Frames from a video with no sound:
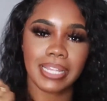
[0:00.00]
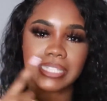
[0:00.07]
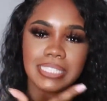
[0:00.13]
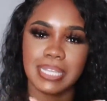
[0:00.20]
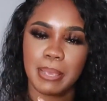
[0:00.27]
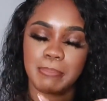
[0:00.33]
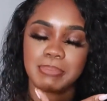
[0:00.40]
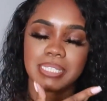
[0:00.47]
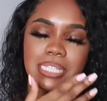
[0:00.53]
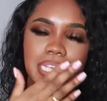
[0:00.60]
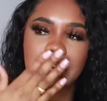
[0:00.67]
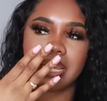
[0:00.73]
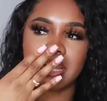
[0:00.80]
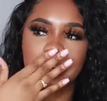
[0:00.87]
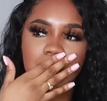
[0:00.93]
tipsy
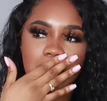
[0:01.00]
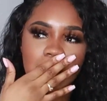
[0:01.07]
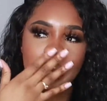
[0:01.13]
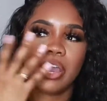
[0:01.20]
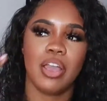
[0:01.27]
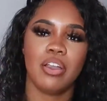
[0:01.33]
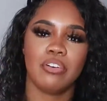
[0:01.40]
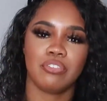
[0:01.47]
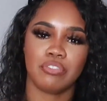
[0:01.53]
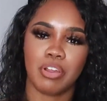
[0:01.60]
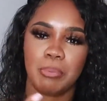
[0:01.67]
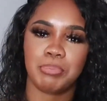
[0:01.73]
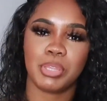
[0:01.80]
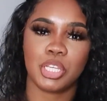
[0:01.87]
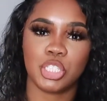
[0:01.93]

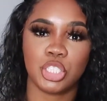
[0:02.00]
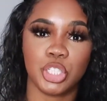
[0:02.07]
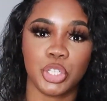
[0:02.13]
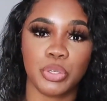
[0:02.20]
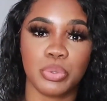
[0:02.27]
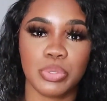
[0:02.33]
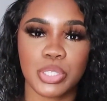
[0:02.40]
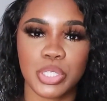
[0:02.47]
from the shoot.